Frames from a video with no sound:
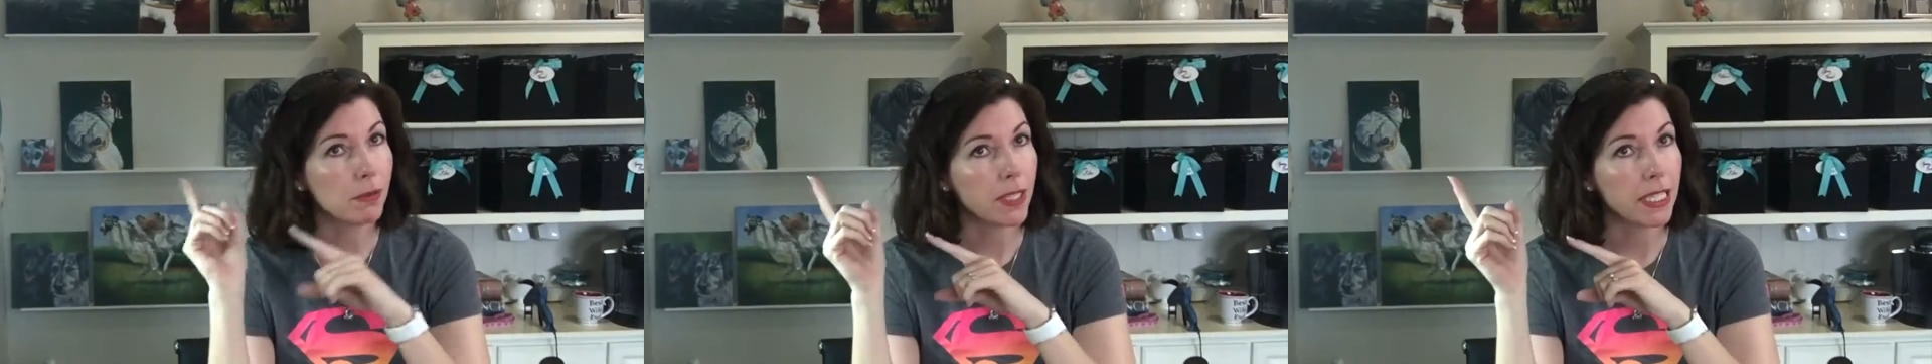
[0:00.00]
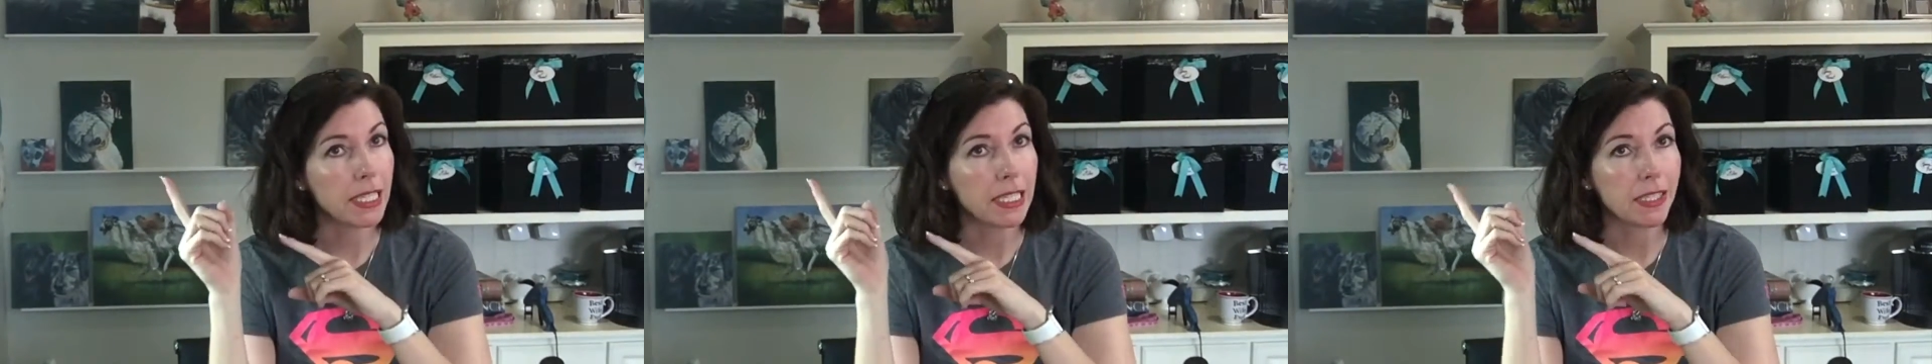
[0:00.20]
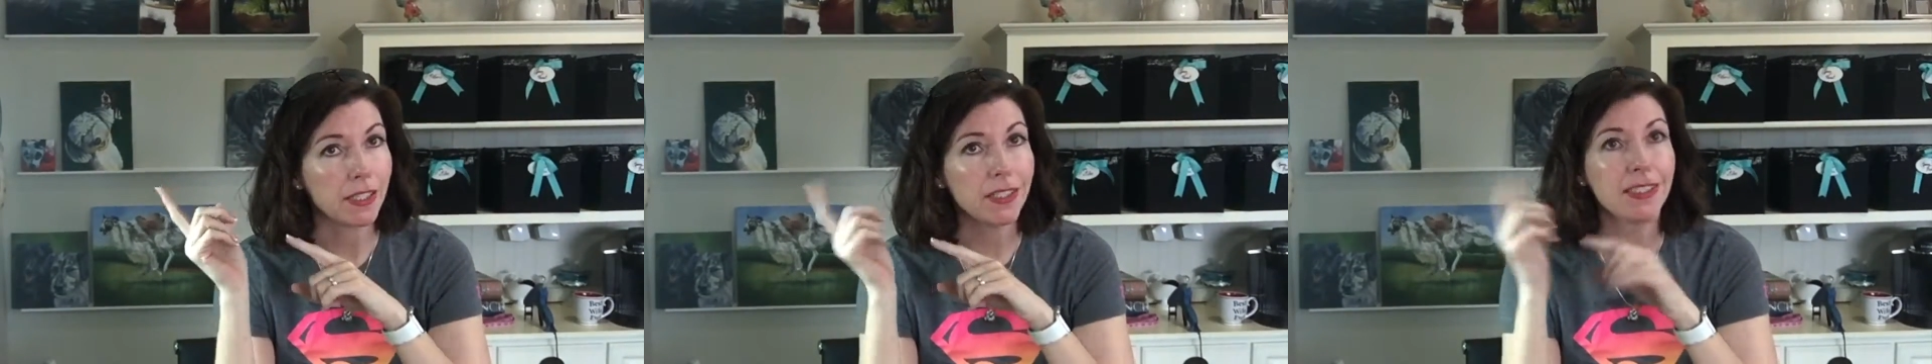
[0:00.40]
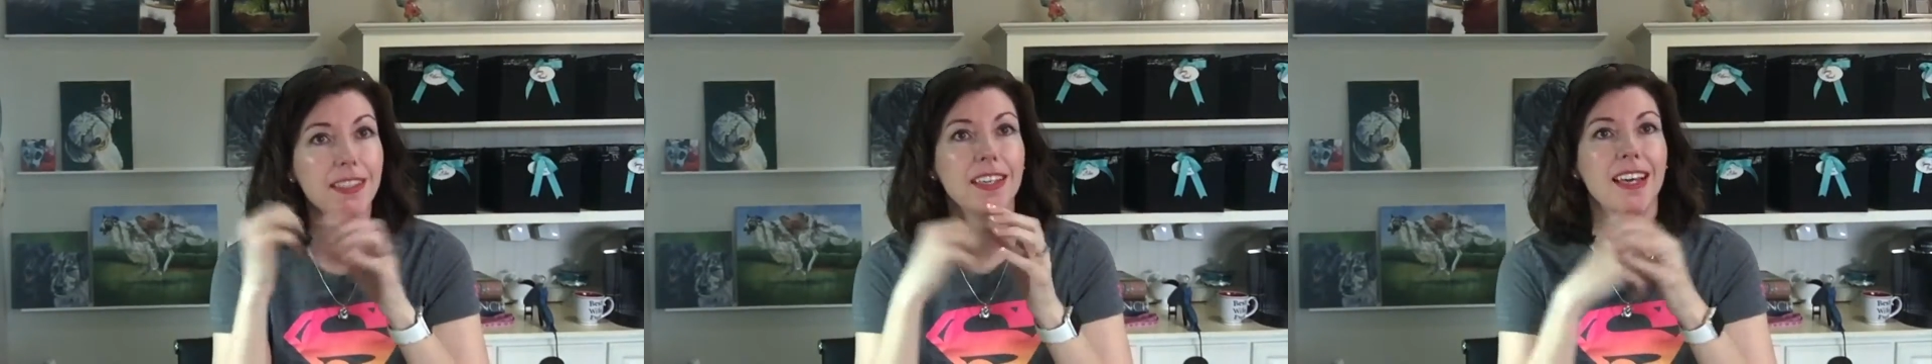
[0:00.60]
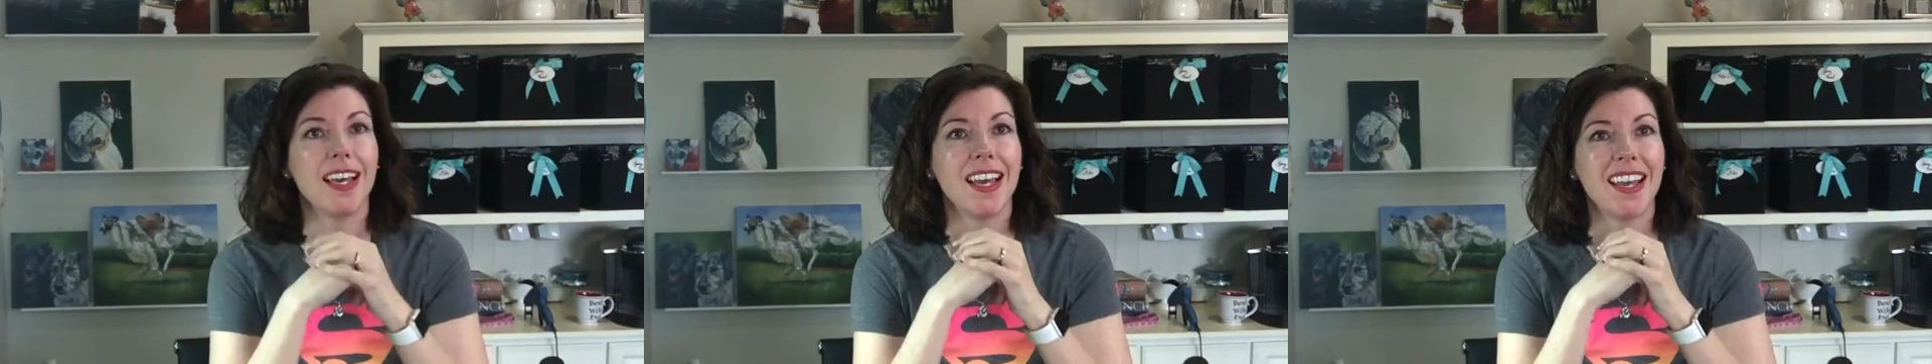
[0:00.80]
right here.
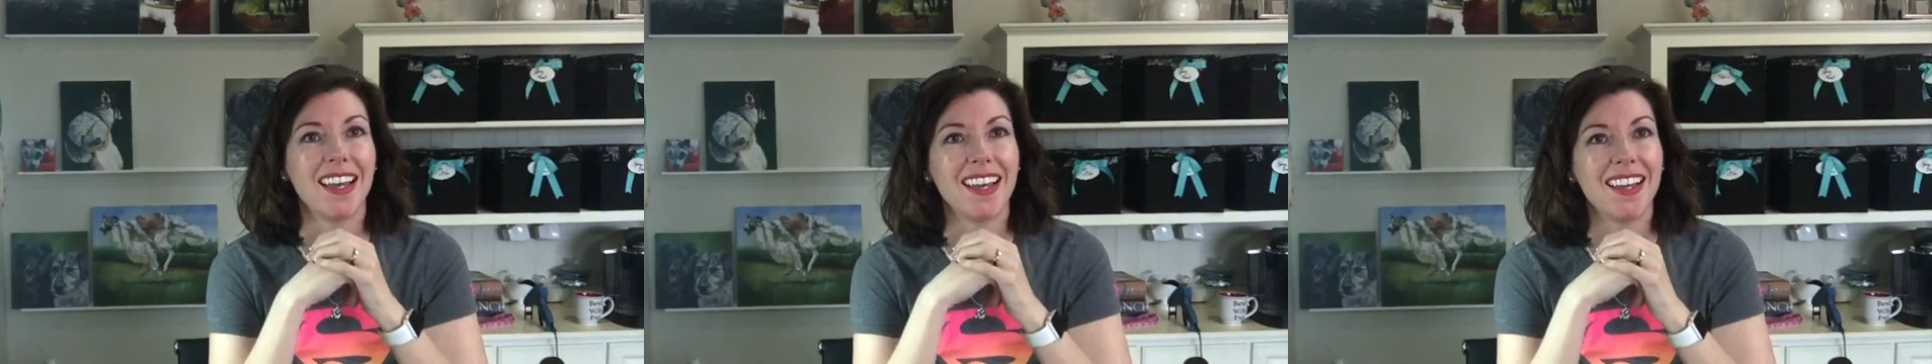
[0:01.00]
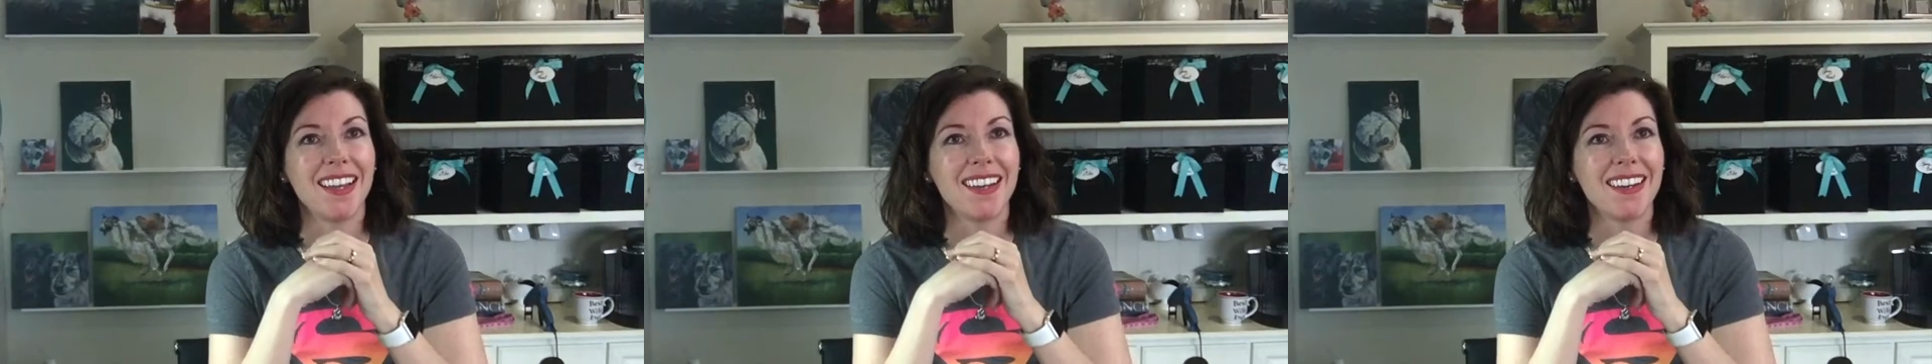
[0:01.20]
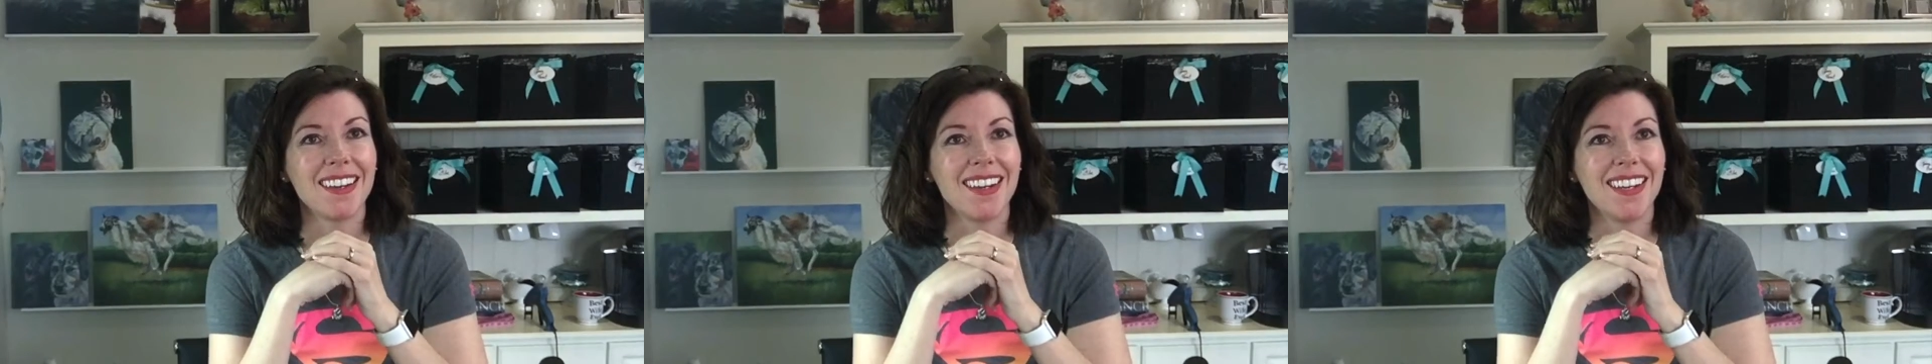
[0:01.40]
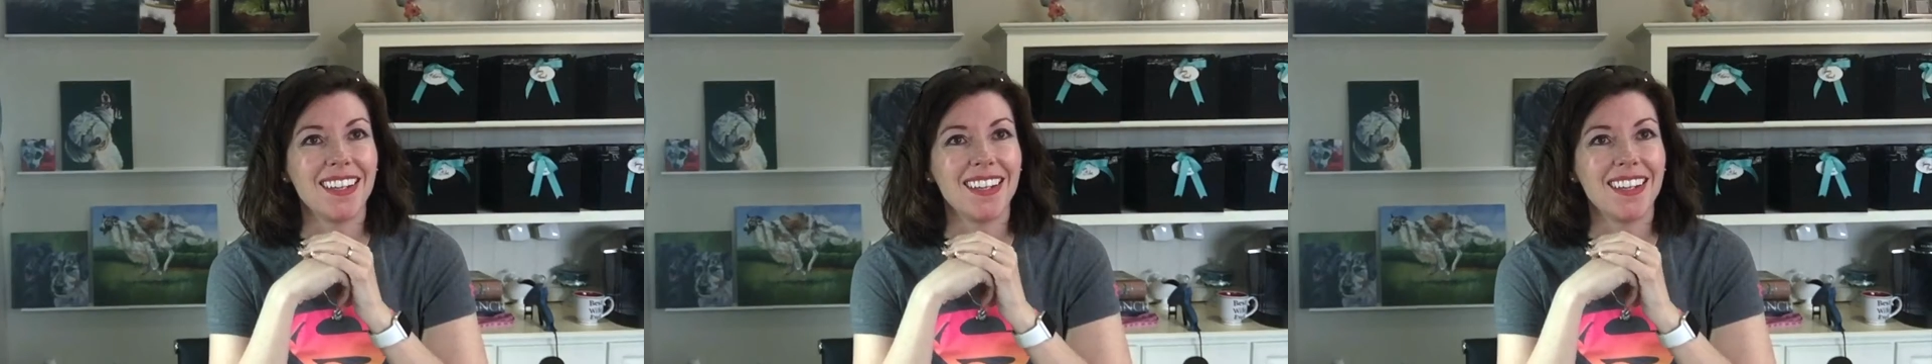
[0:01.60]
And